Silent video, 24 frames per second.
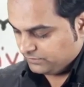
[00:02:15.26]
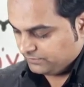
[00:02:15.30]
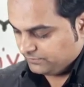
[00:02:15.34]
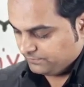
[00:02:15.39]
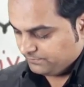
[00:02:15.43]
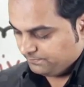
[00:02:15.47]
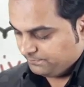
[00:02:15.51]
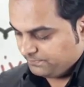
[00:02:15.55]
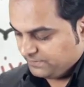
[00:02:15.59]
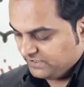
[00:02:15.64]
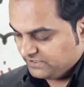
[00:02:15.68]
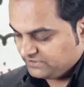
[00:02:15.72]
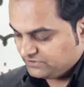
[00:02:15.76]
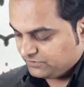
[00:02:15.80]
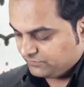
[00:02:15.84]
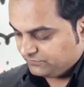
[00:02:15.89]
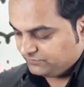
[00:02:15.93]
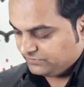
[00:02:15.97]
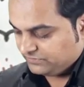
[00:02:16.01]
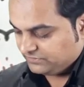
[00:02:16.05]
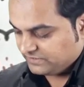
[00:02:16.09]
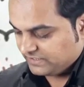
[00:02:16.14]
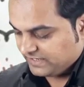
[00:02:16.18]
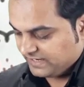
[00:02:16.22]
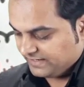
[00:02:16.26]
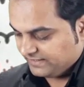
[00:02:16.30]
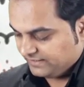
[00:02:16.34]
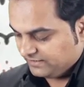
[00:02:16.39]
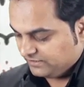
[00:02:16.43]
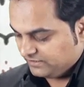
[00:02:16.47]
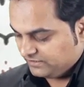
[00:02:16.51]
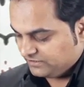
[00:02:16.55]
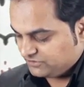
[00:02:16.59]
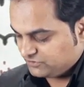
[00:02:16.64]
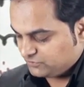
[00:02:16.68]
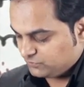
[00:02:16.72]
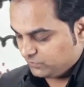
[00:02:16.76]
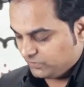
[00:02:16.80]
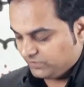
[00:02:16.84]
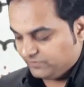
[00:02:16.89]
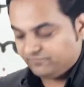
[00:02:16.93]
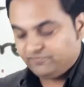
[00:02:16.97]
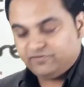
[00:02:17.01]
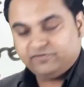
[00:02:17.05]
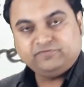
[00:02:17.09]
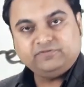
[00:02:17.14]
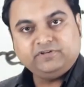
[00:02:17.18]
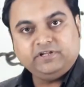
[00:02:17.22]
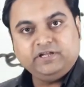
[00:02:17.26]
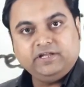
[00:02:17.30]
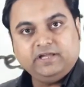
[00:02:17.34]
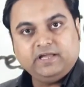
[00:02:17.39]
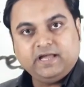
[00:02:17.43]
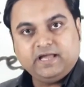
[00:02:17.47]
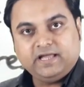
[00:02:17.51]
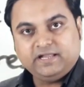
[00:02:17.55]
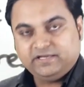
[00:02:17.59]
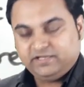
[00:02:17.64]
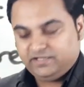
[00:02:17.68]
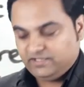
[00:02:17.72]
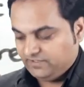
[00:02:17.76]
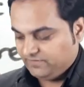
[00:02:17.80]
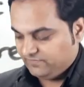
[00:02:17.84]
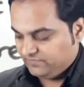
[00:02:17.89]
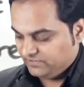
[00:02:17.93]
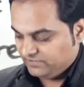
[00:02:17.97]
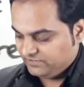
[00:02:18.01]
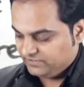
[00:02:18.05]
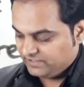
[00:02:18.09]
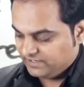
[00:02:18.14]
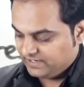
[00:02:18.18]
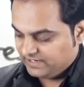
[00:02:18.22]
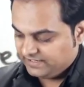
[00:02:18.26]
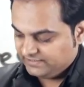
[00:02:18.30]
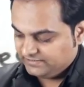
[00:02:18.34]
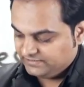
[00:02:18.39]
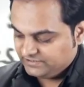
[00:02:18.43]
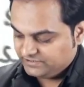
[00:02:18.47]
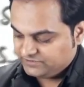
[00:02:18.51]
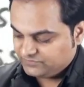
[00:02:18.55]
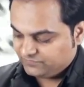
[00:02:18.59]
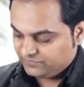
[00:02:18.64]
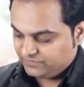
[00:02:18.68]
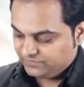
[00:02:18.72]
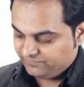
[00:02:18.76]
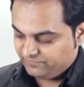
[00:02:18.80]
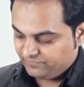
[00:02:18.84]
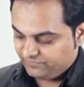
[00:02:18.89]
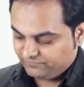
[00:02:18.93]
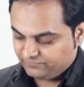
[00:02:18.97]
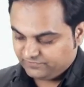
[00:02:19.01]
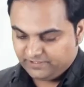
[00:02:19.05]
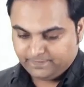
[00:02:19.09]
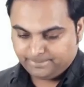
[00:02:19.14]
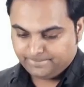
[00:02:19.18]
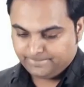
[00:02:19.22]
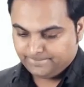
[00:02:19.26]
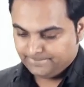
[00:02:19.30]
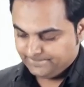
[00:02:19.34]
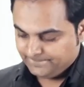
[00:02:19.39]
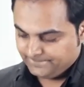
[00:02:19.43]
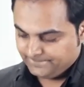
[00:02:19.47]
Base of the triangle is 150 and even the height is 150.